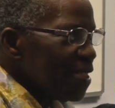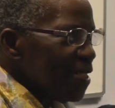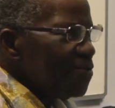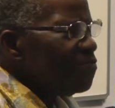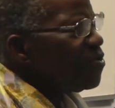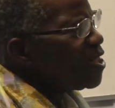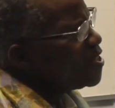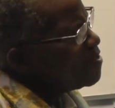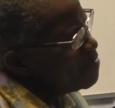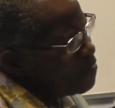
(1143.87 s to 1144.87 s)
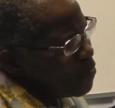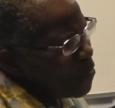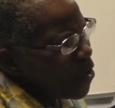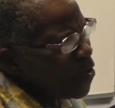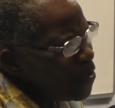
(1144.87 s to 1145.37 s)
You've got to
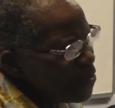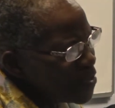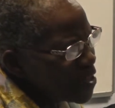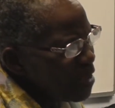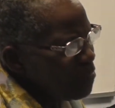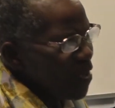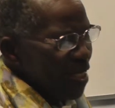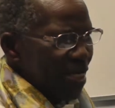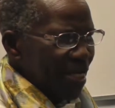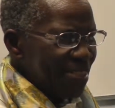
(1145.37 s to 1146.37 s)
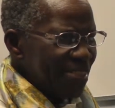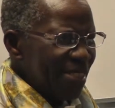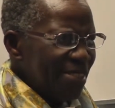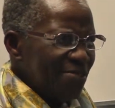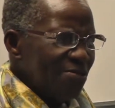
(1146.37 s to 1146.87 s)
coax them and
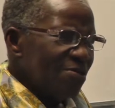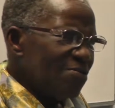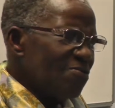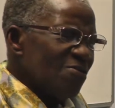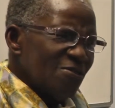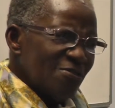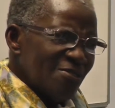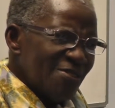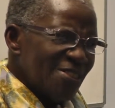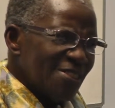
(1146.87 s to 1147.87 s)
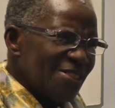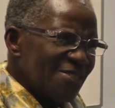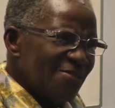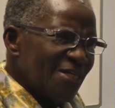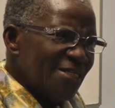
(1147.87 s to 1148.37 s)
say, you know,
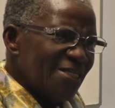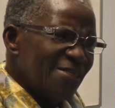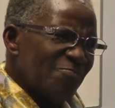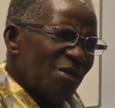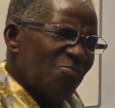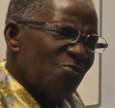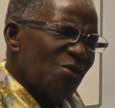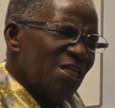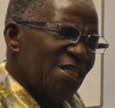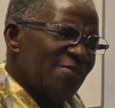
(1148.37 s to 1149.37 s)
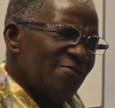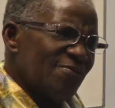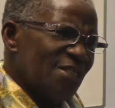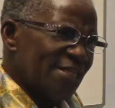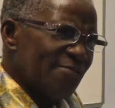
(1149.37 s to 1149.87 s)
I think maybe we need to
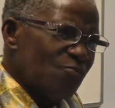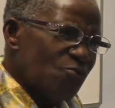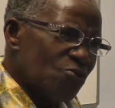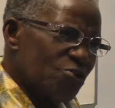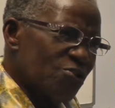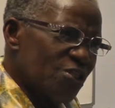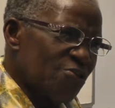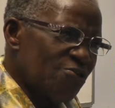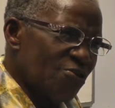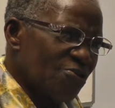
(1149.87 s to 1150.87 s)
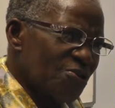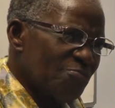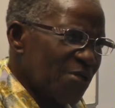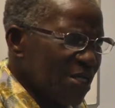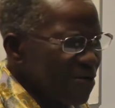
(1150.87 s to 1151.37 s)
take a walk to the doctor
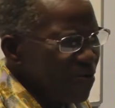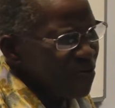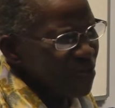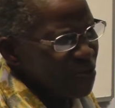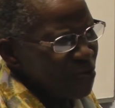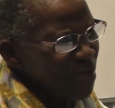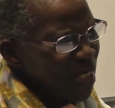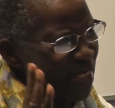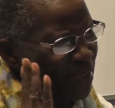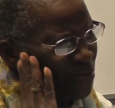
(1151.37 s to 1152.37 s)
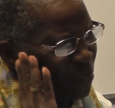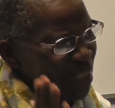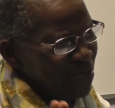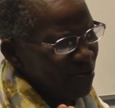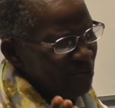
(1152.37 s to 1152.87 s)
because your ears
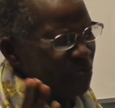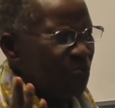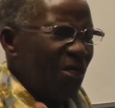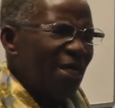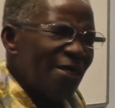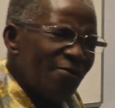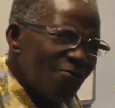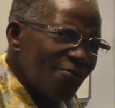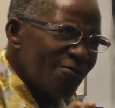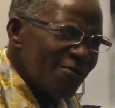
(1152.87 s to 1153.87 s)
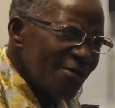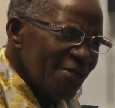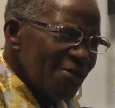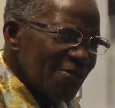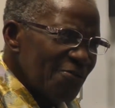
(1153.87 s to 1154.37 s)
might not be well, or,
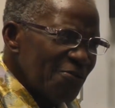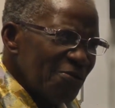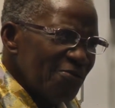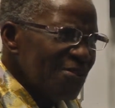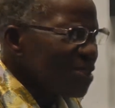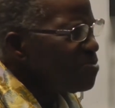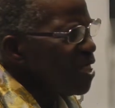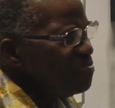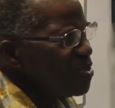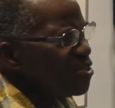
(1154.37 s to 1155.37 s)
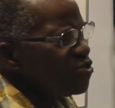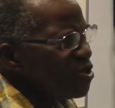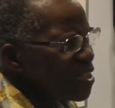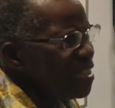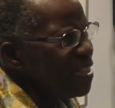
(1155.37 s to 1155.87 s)
you know, sometimes it's
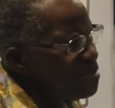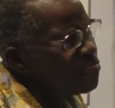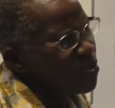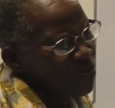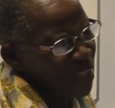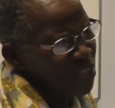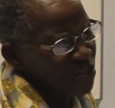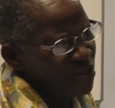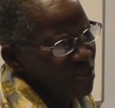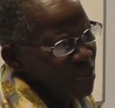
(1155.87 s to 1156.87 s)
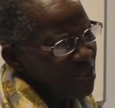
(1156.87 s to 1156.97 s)
just a little persuasion